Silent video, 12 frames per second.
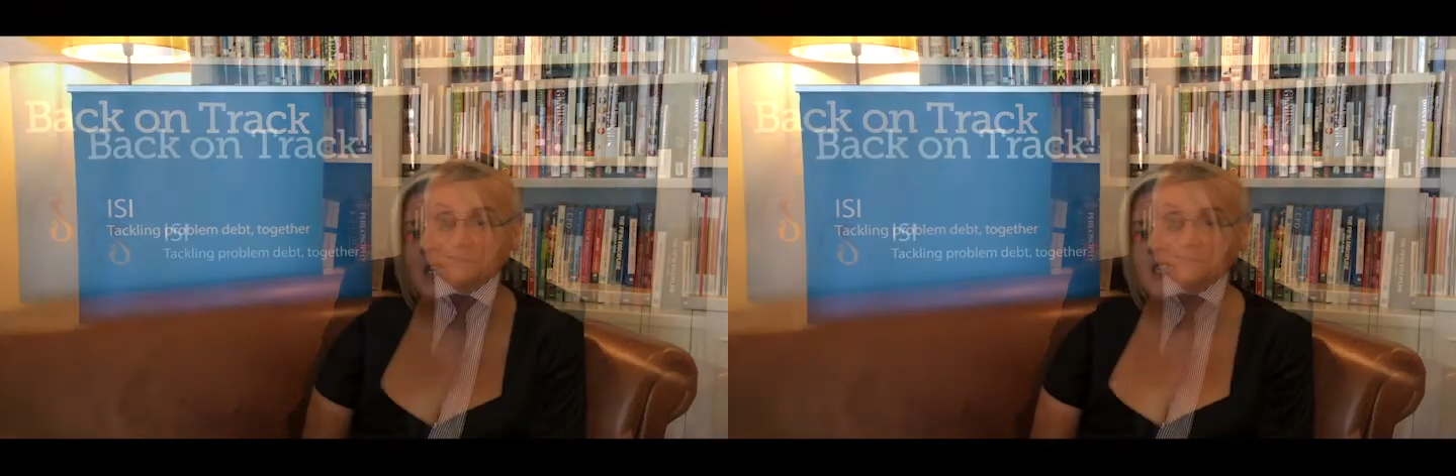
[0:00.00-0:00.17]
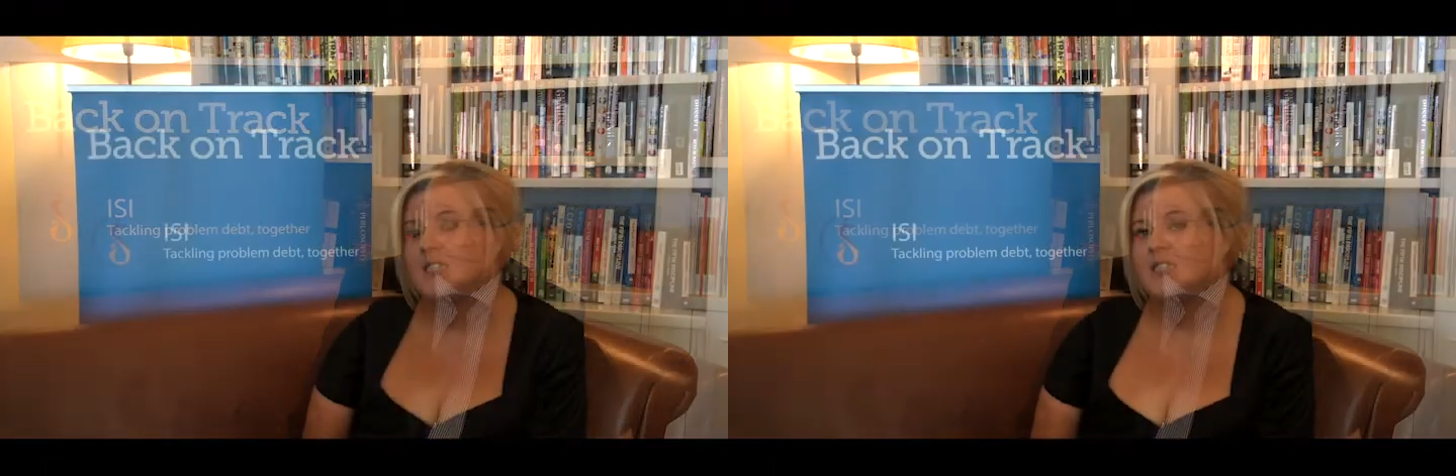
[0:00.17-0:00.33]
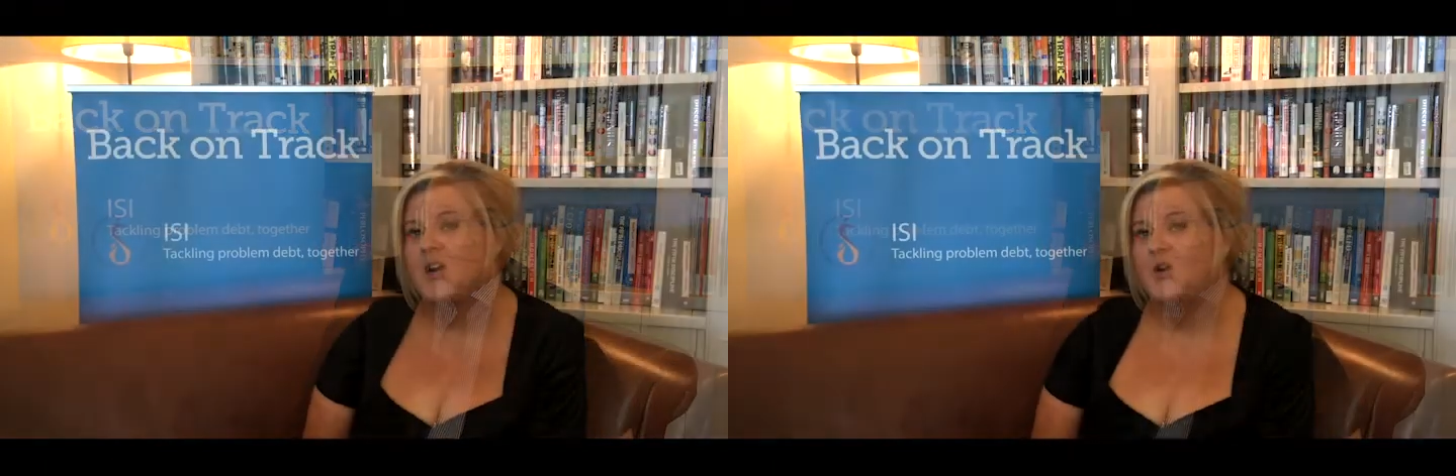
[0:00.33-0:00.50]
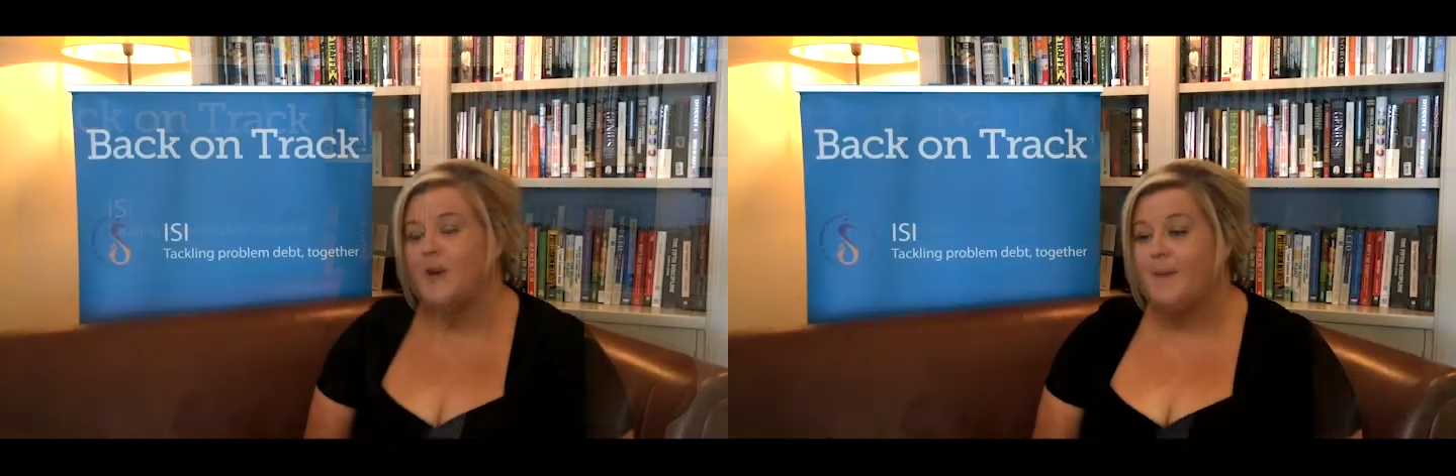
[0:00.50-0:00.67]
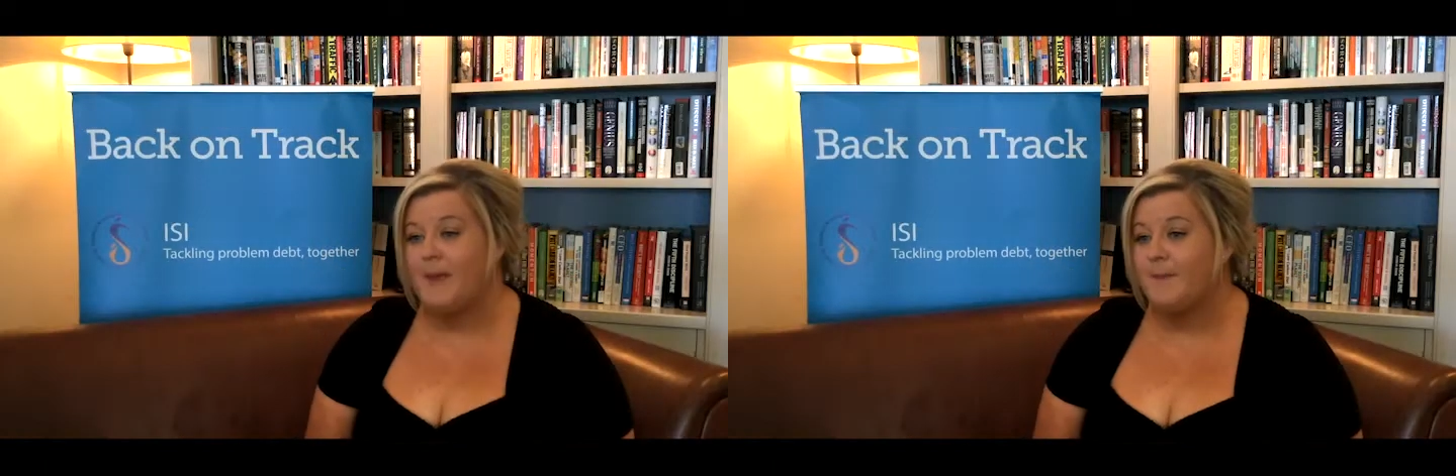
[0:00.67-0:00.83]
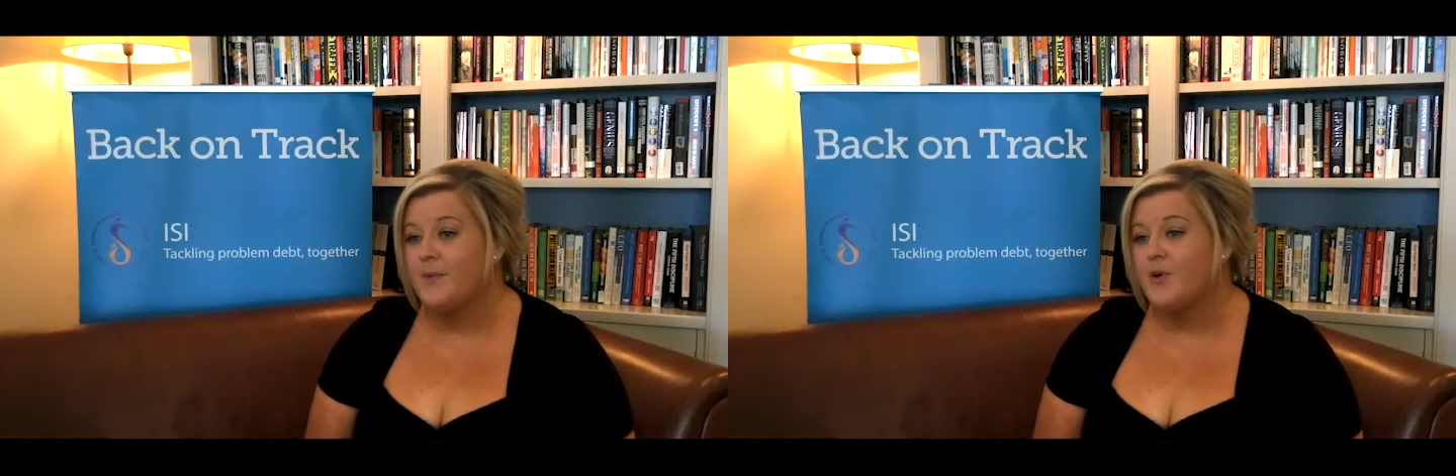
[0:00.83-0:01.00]
So a
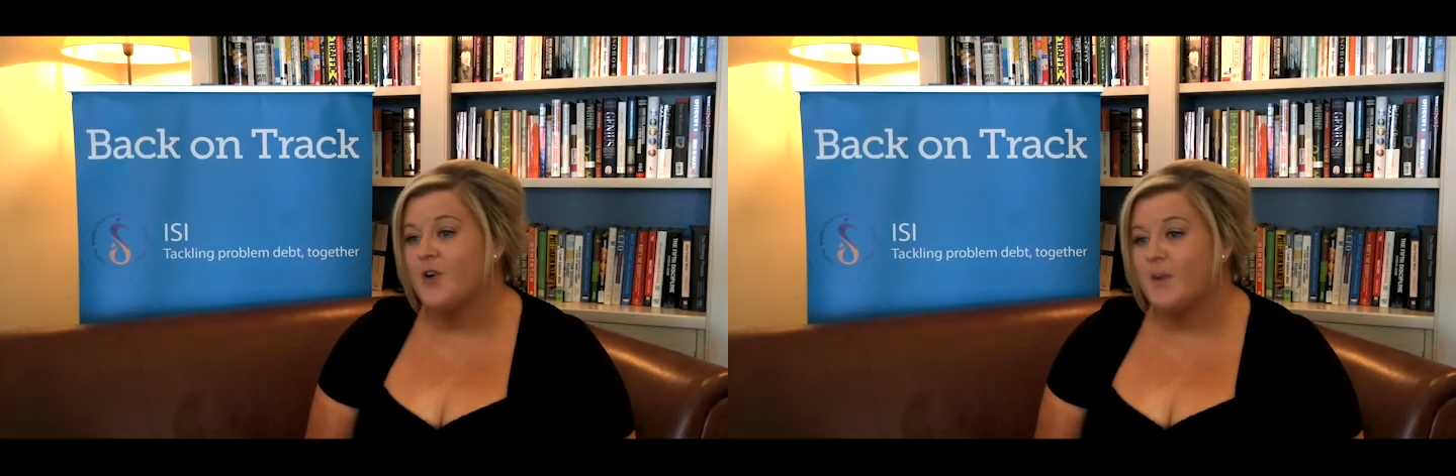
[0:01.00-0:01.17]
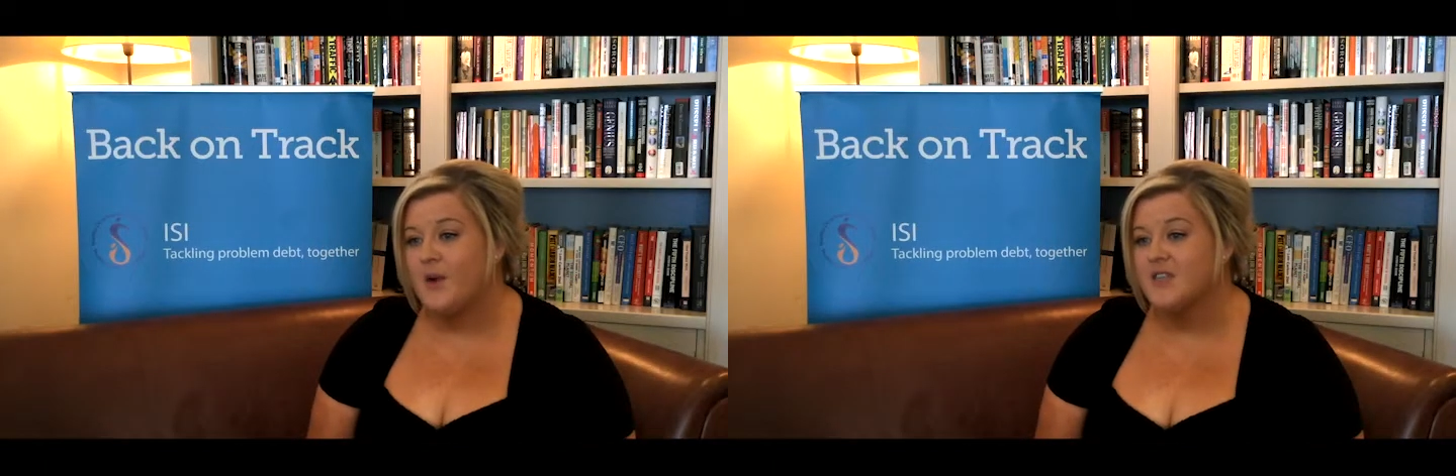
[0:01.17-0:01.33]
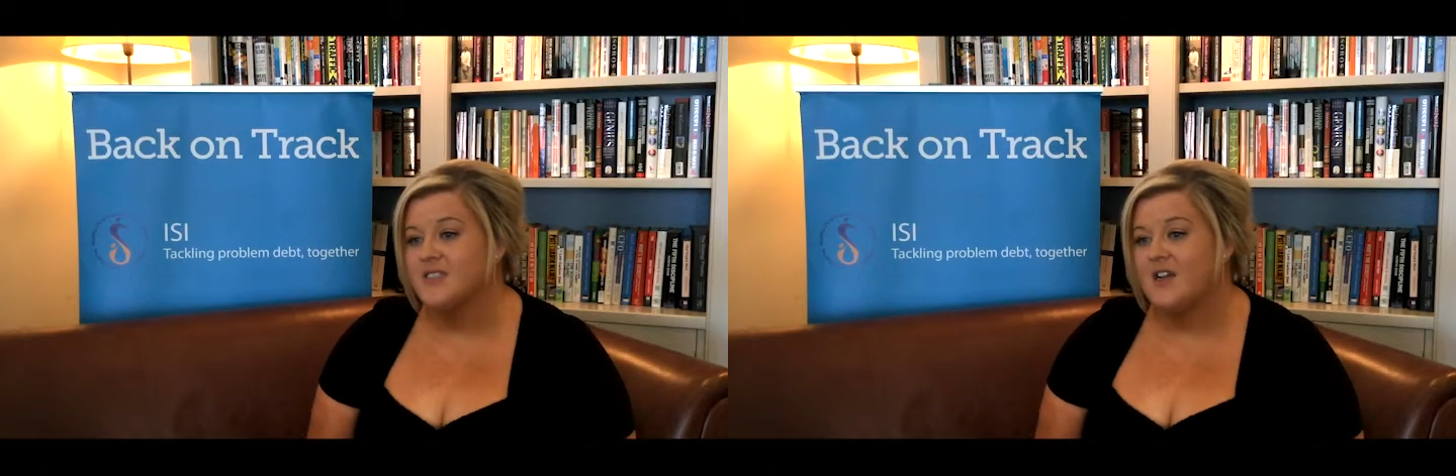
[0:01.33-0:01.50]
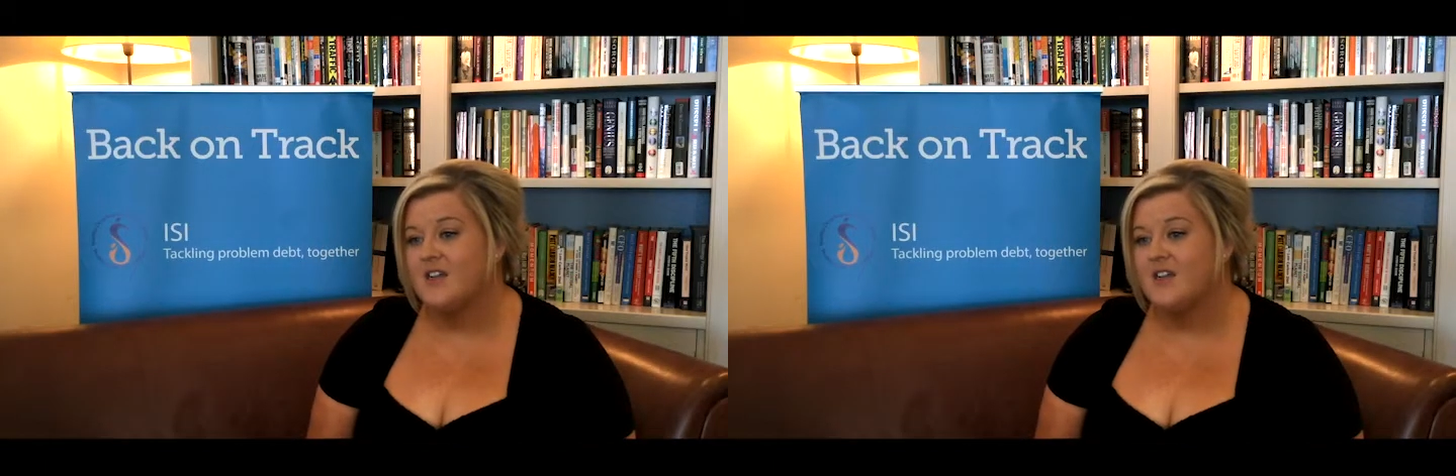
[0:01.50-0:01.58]
PIP, or a personal